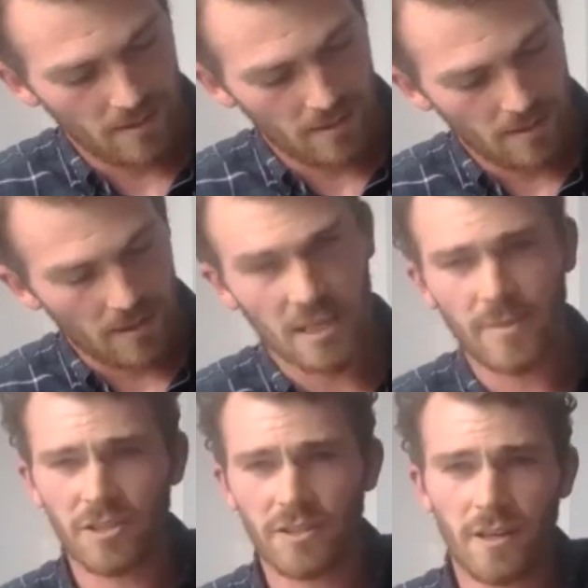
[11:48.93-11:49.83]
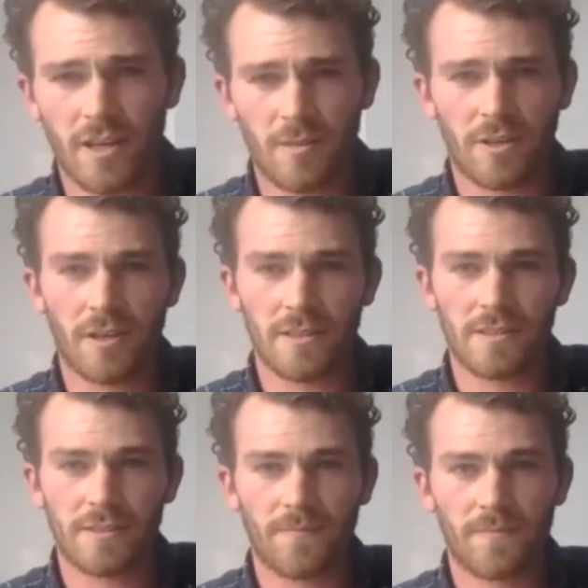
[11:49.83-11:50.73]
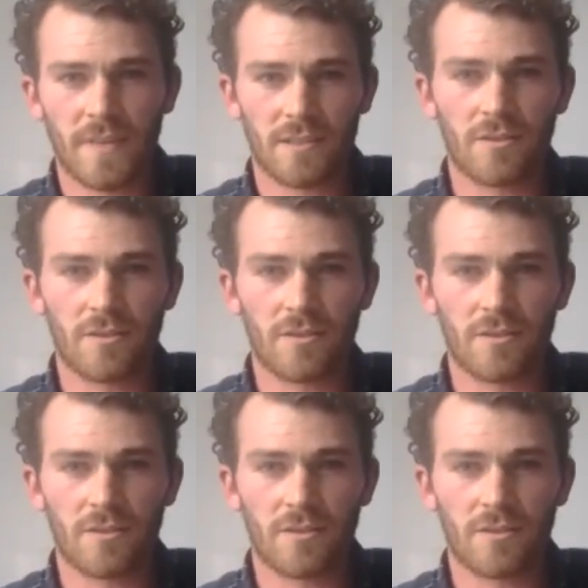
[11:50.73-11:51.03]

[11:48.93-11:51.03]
as I mentioned earlier, because there's